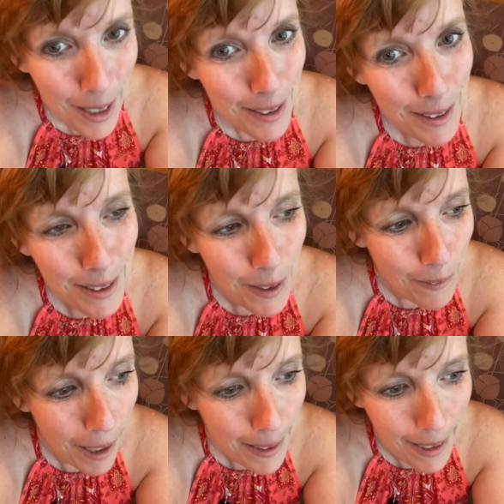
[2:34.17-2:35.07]

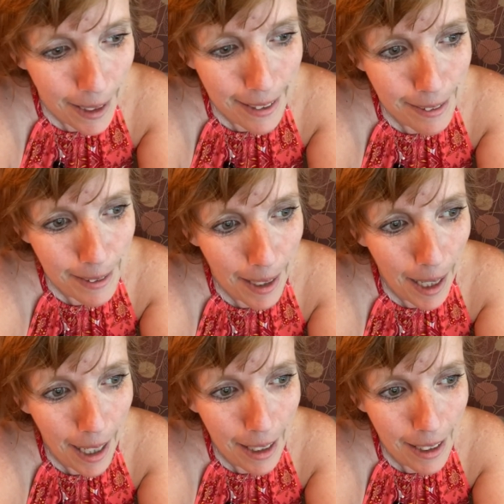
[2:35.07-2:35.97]
So I get it.
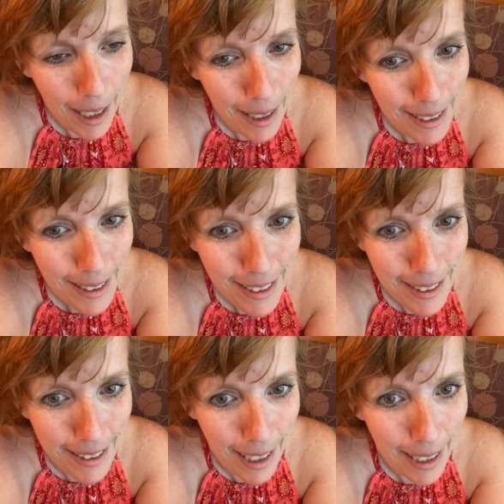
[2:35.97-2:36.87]
And at the end of
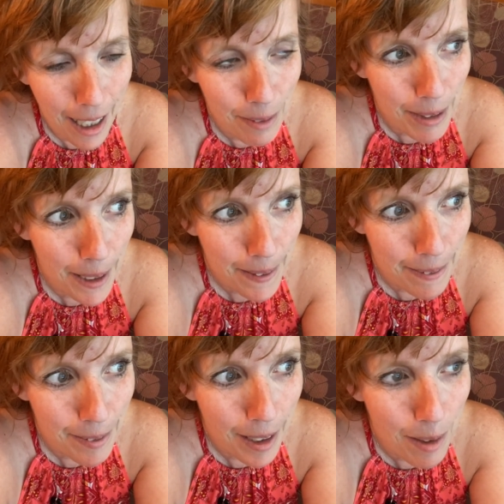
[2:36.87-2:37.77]
the day, I'm like,
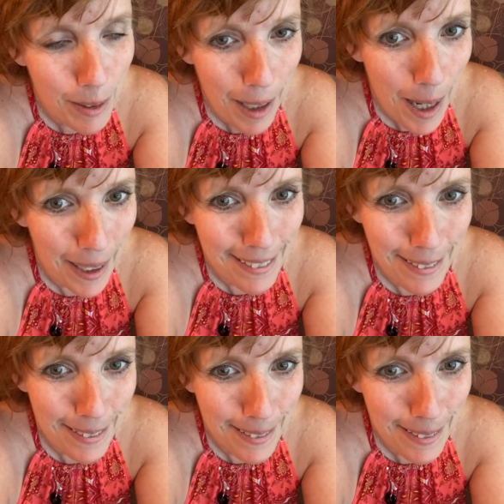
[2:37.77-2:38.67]
I'm okay.
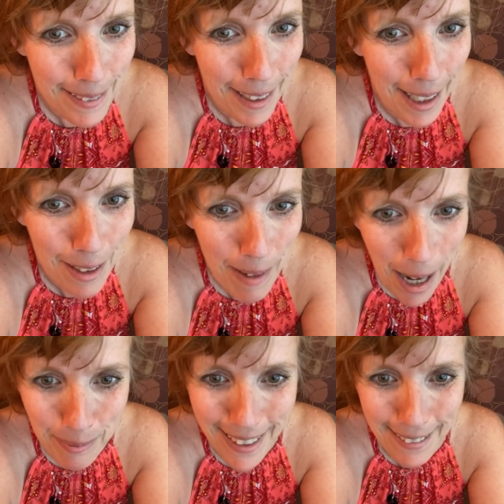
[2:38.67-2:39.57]
And I'm
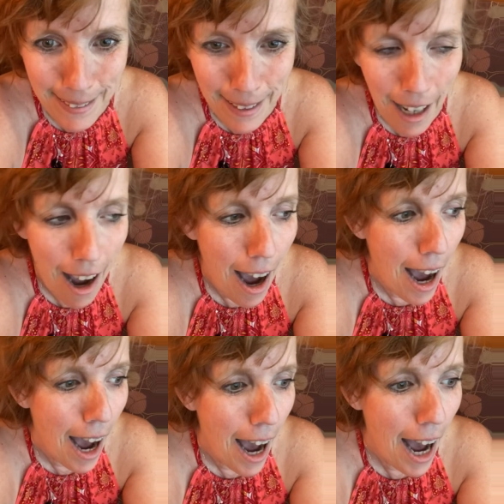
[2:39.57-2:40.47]
happy.
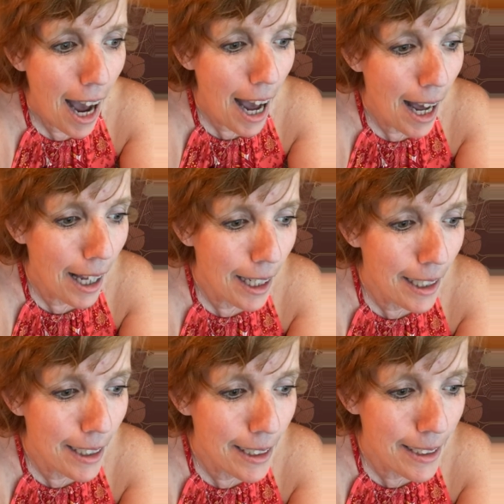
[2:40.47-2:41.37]

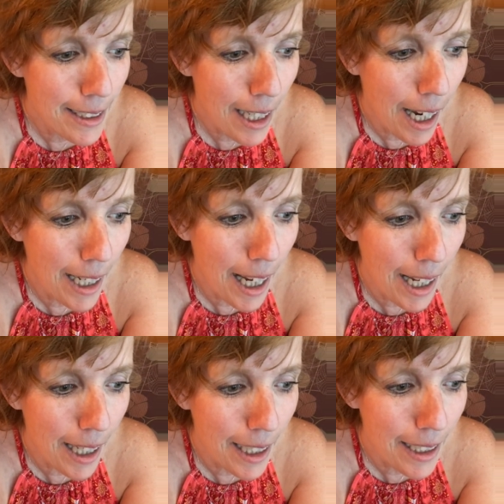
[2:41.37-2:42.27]
And I
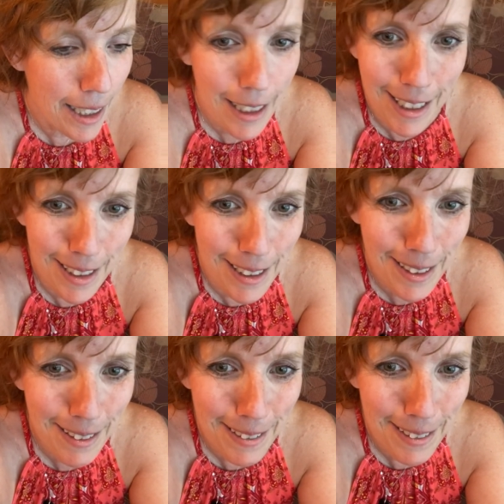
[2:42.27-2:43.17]
had a
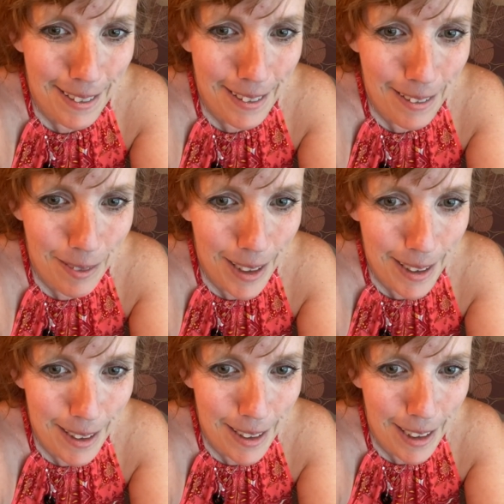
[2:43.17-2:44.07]
cousin
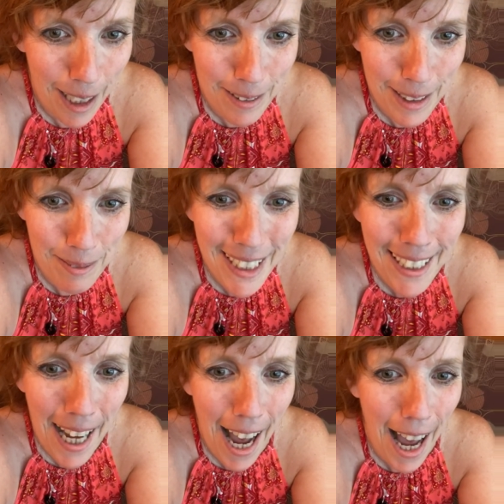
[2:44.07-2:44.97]
reach out to
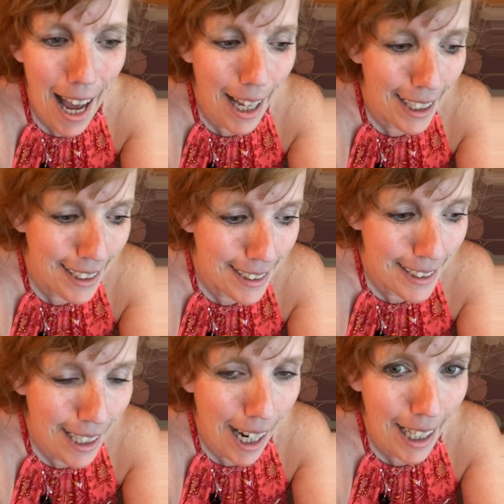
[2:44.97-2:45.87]
me,
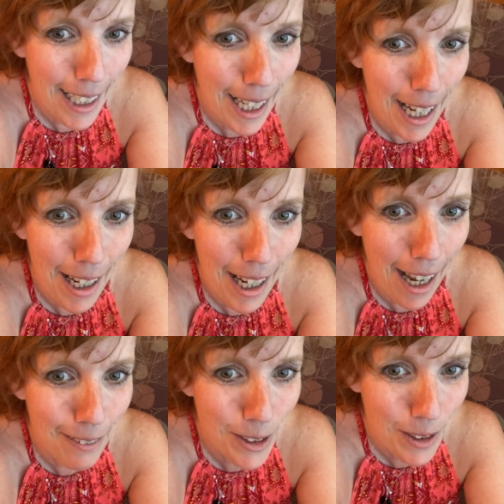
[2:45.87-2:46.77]
and
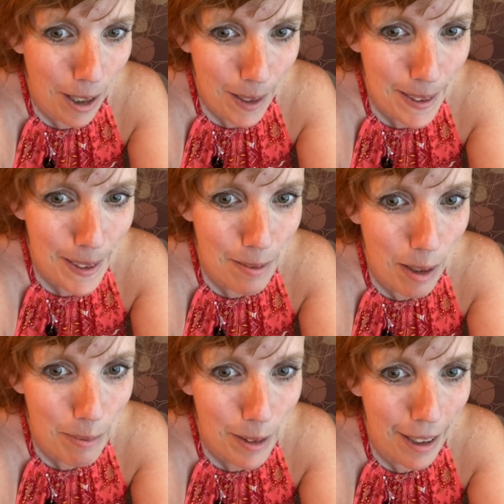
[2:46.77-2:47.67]
after talking to a
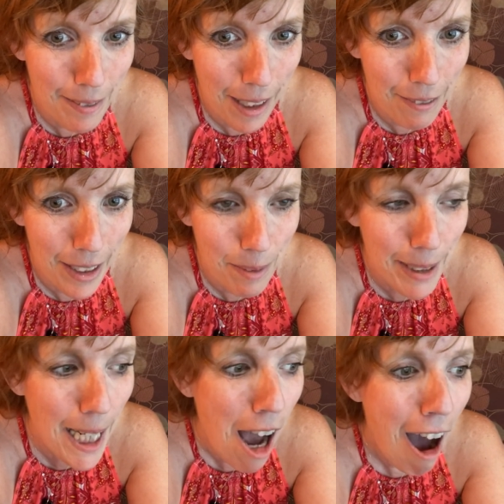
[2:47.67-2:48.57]
member of that
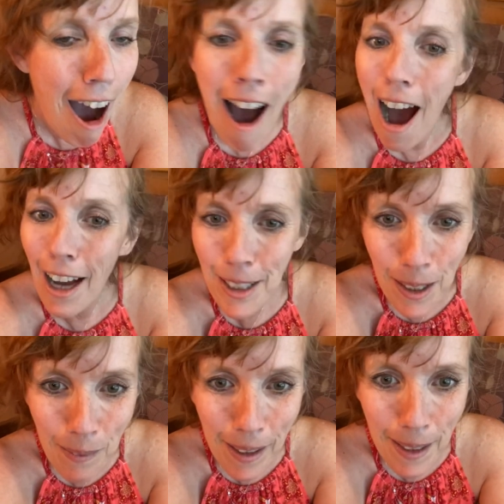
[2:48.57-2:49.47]
family, you
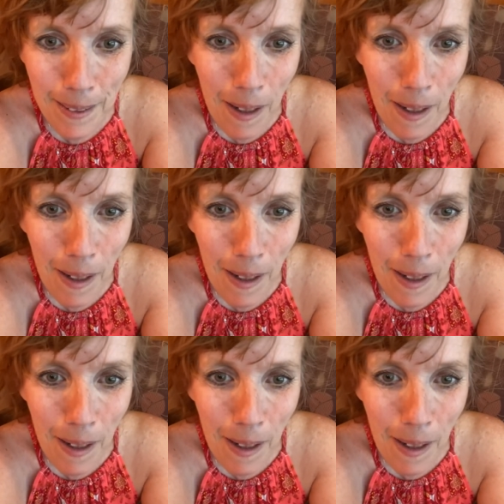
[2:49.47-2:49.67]
know what?